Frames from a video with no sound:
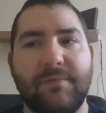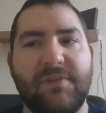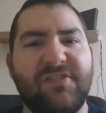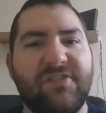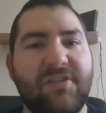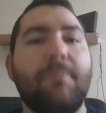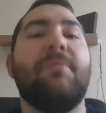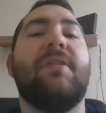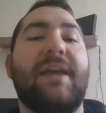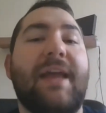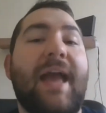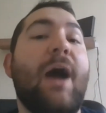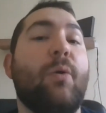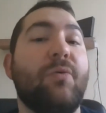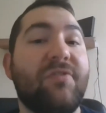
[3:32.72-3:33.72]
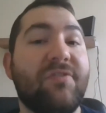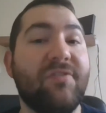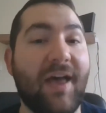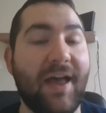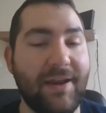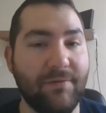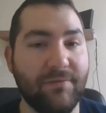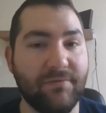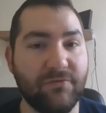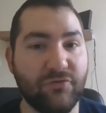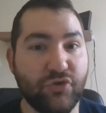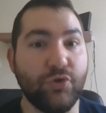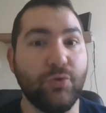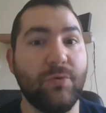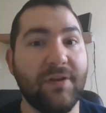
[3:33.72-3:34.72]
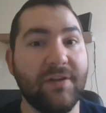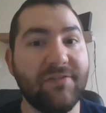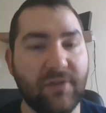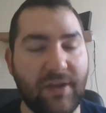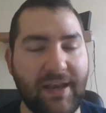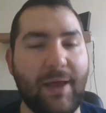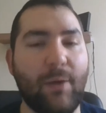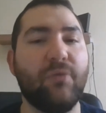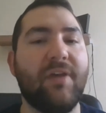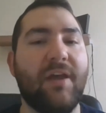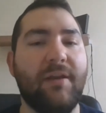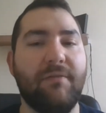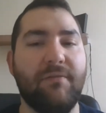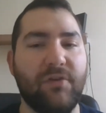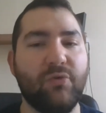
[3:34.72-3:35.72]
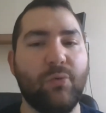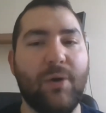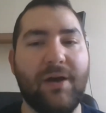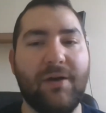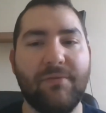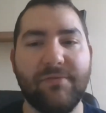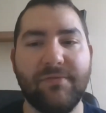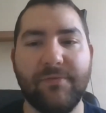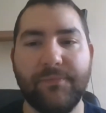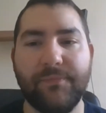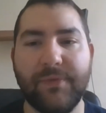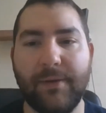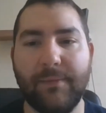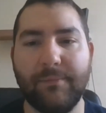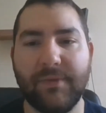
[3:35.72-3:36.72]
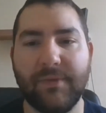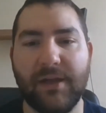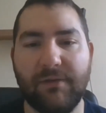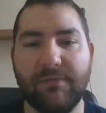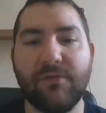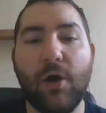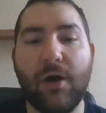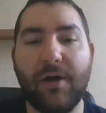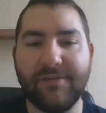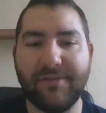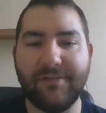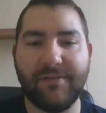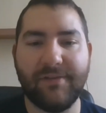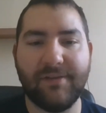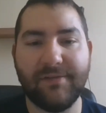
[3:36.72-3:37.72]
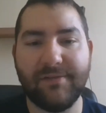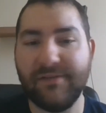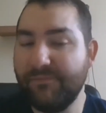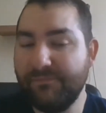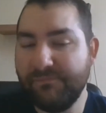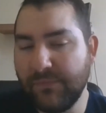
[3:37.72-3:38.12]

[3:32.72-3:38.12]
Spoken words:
something outside of Judas and outside of the 12 kind of causes this.